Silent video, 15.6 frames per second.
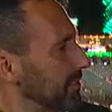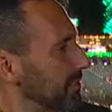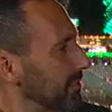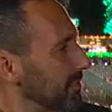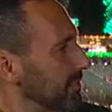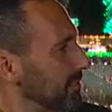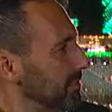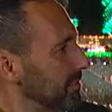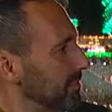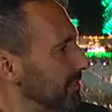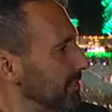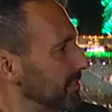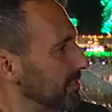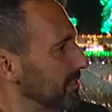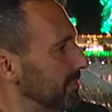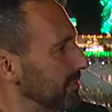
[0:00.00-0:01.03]

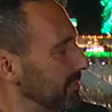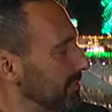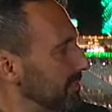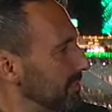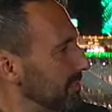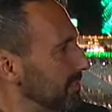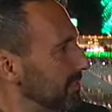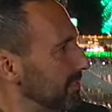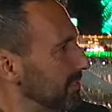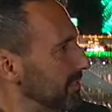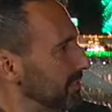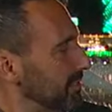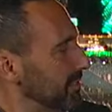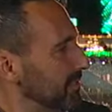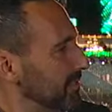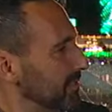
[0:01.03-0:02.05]

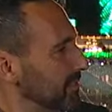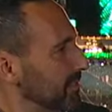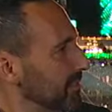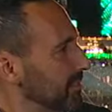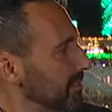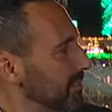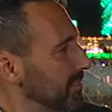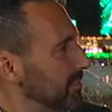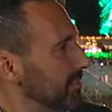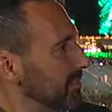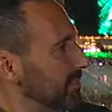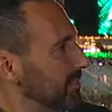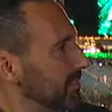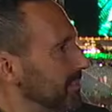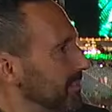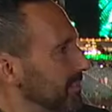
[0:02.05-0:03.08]

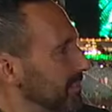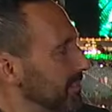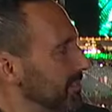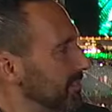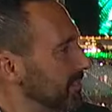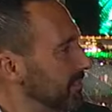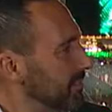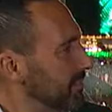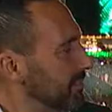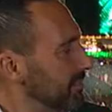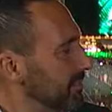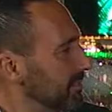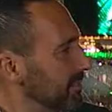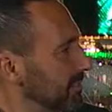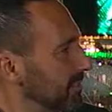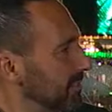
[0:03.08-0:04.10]

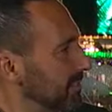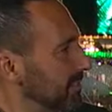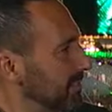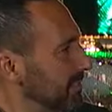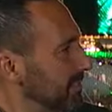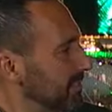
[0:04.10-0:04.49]
(not speaking)